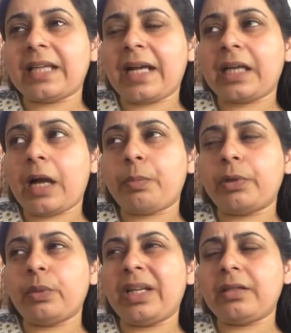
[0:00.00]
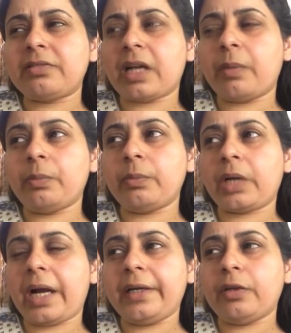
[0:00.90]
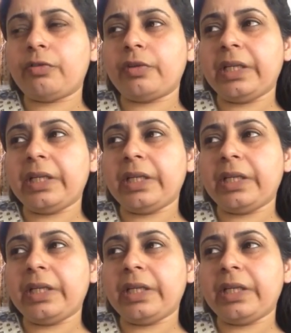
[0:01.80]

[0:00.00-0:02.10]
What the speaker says: and that happened when some kind of